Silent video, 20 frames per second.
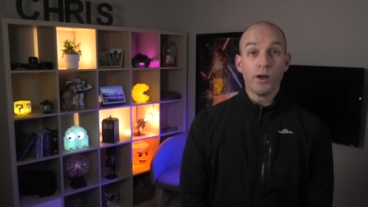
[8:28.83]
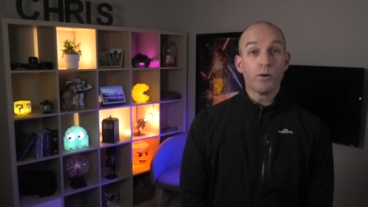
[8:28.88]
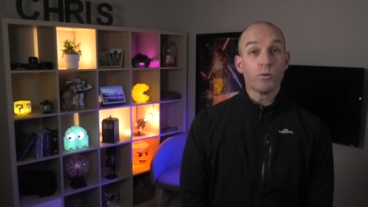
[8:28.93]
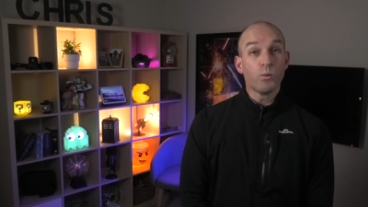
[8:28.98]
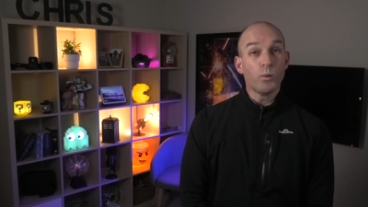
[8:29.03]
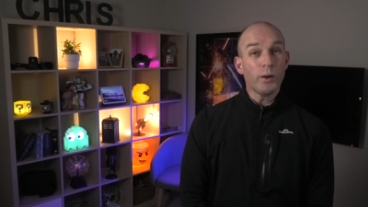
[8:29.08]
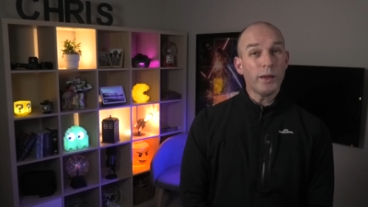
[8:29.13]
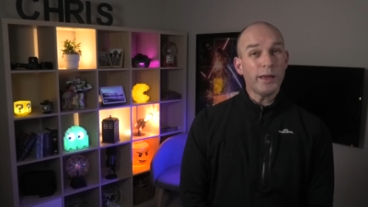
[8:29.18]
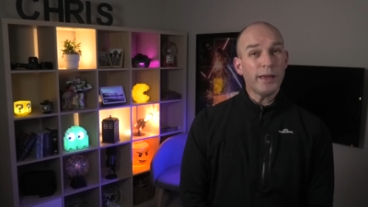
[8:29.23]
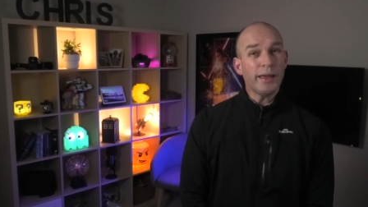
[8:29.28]

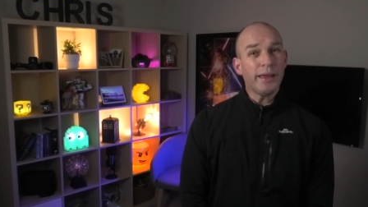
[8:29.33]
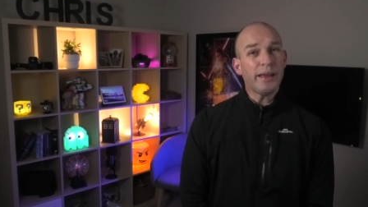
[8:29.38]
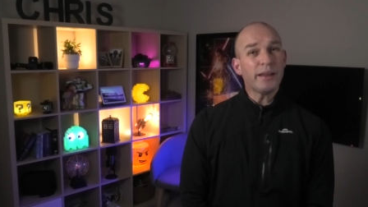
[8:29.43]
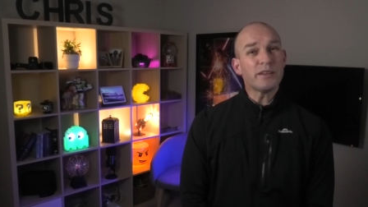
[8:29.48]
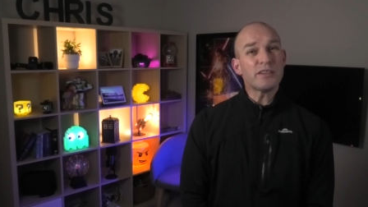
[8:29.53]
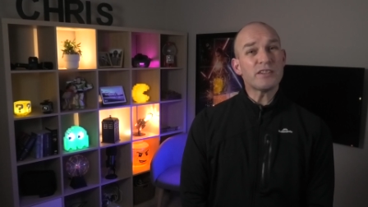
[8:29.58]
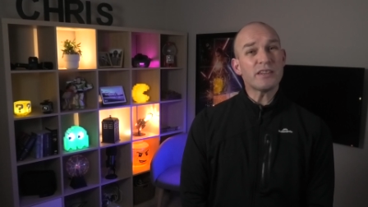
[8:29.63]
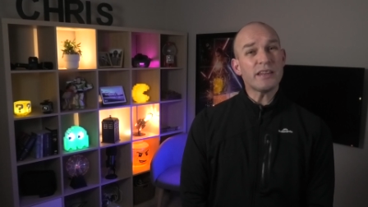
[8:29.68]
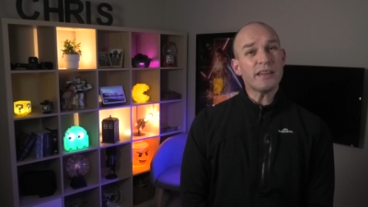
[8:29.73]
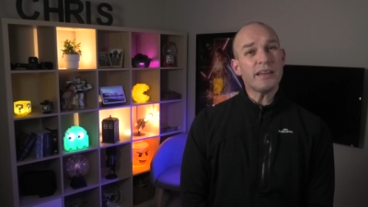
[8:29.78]

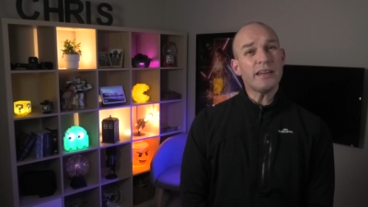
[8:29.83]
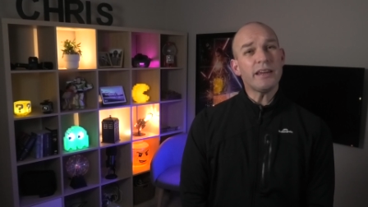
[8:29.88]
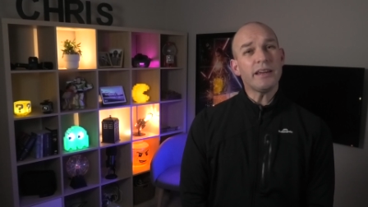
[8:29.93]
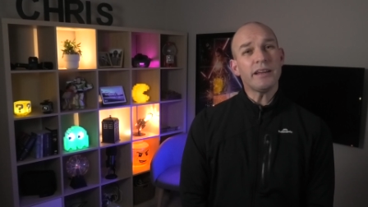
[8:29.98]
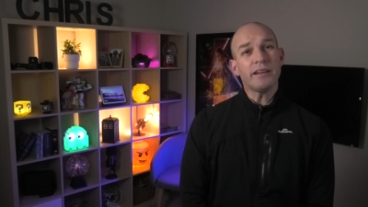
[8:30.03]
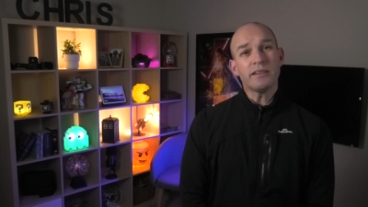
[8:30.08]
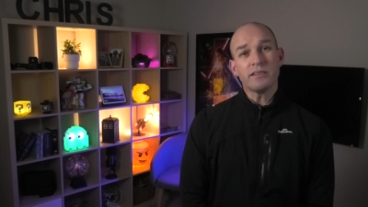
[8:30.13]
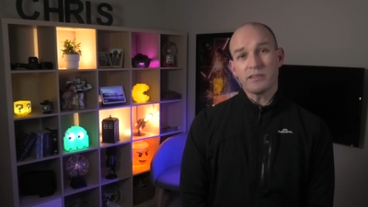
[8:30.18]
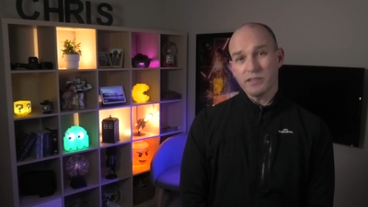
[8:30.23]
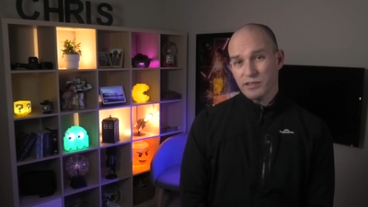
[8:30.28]
which
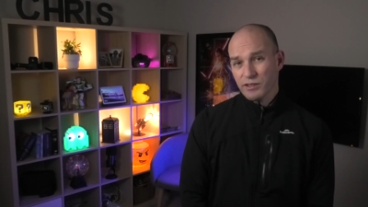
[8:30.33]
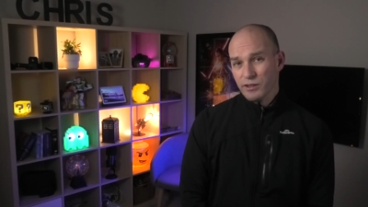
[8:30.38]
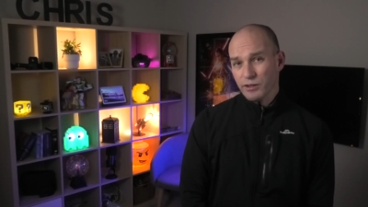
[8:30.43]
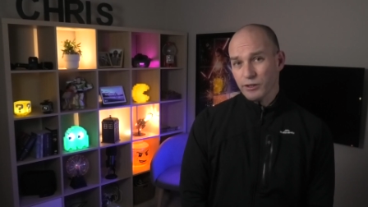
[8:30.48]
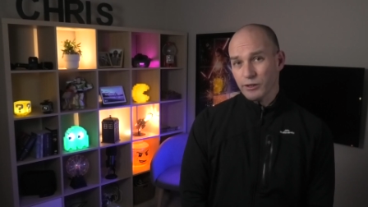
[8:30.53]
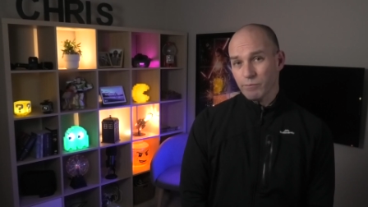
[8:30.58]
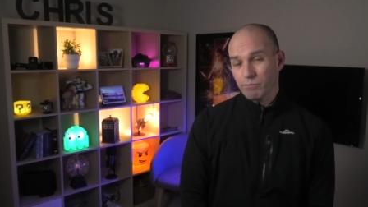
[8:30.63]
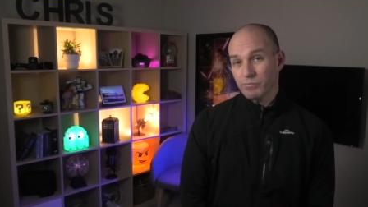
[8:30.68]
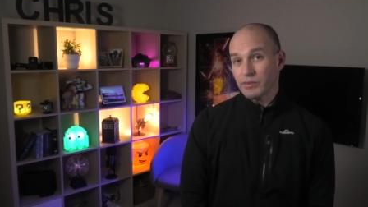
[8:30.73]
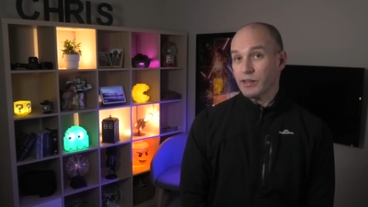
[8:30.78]
in
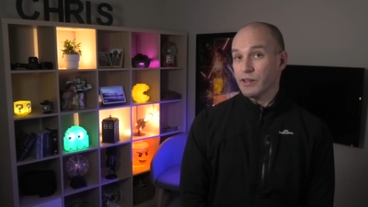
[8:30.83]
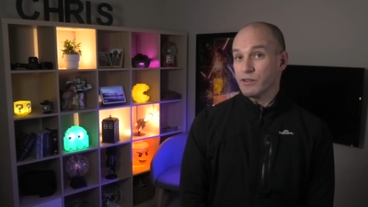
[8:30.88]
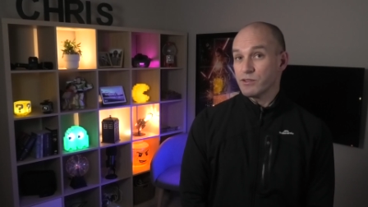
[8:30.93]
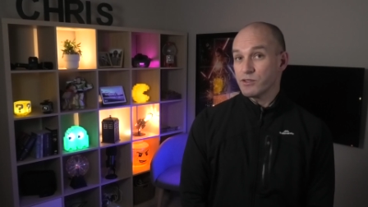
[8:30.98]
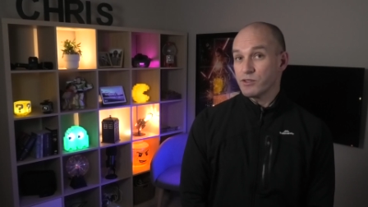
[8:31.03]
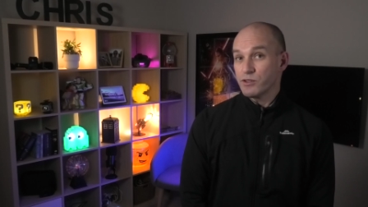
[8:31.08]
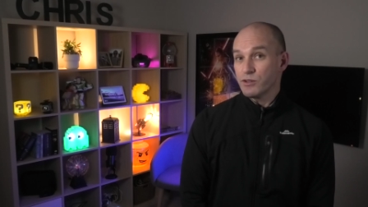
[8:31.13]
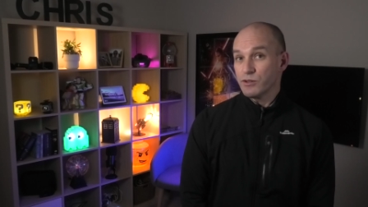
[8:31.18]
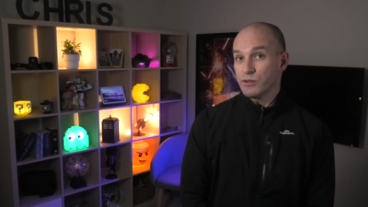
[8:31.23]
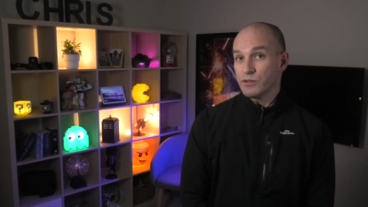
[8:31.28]
turn
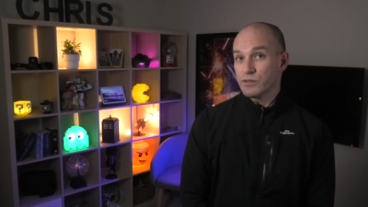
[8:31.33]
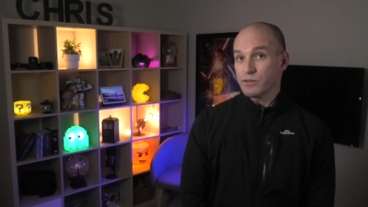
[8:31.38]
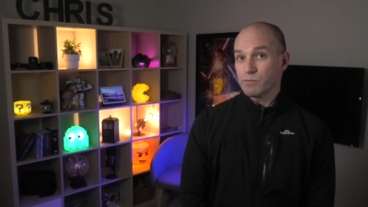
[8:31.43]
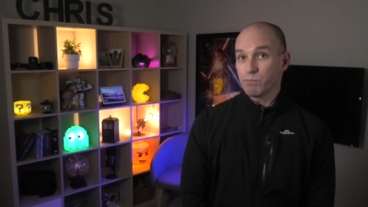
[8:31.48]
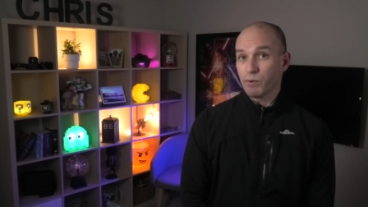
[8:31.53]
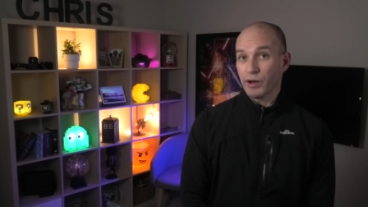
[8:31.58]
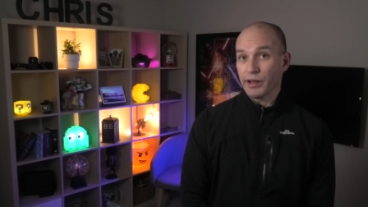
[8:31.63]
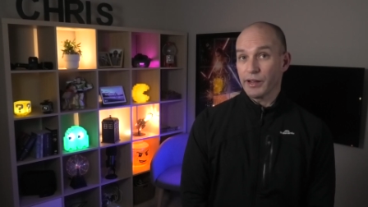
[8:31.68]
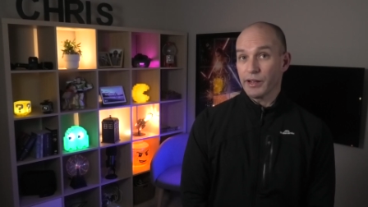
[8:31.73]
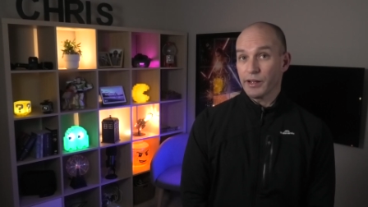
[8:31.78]
is used
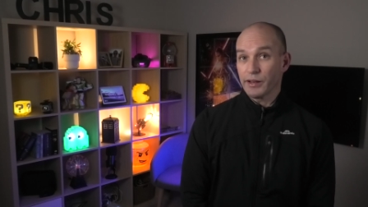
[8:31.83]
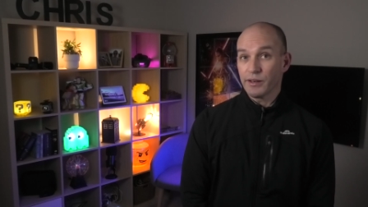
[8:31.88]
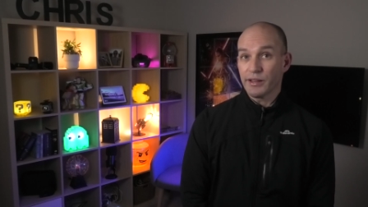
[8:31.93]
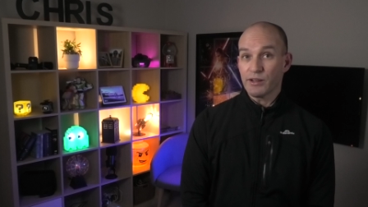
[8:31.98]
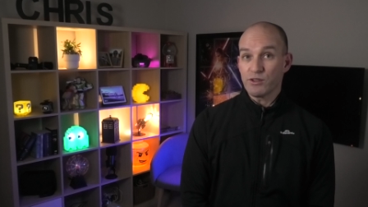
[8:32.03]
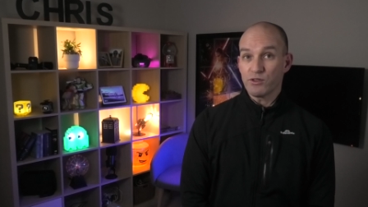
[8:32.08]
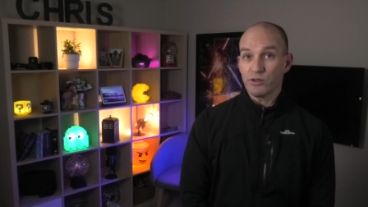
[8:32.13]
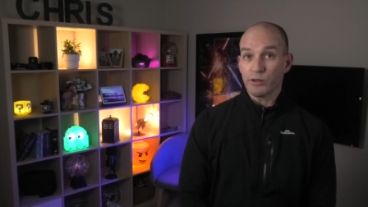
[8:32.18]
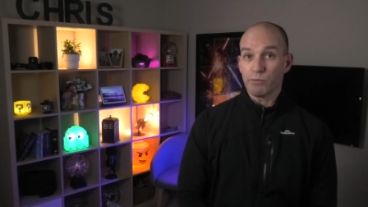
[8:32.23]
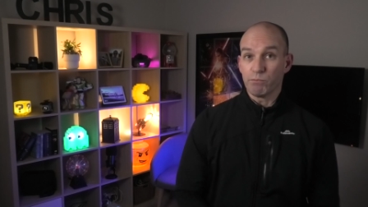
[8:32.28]
by
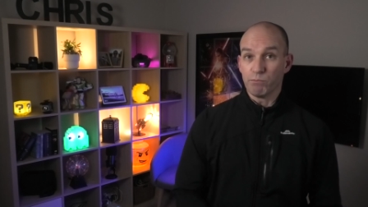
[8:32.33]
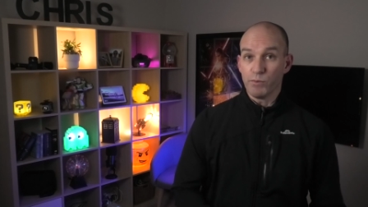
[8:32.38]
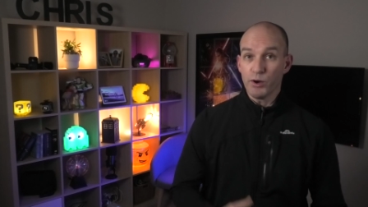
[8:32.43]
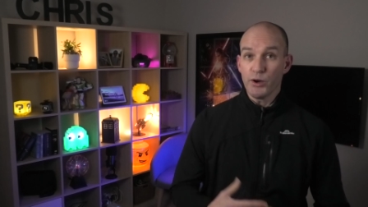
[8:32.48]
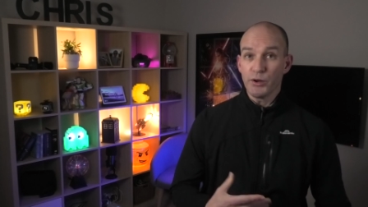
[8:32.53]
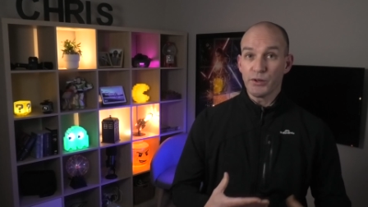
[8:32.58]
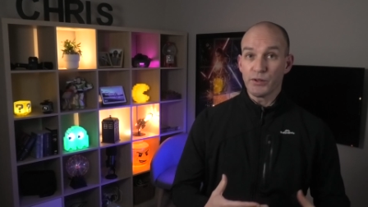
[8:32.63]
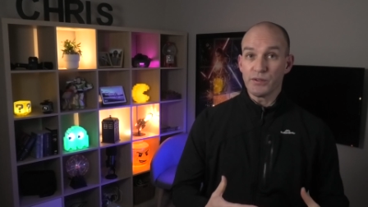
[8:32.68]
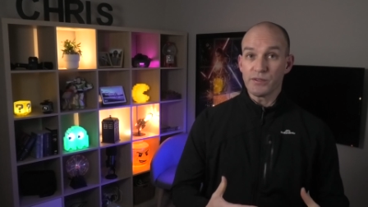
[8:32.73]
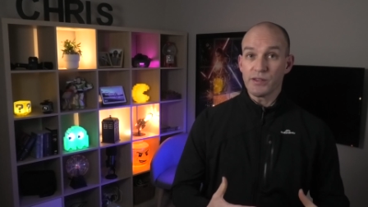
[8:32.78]
electric
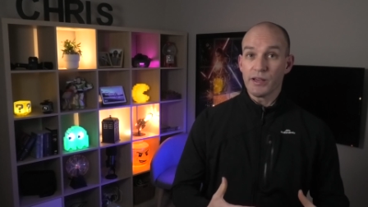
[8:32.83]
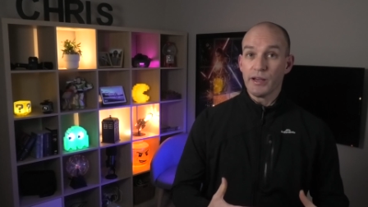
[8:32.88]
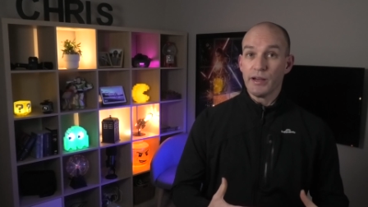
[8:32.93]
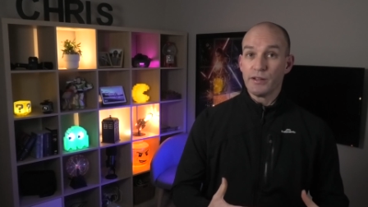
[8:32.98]
motors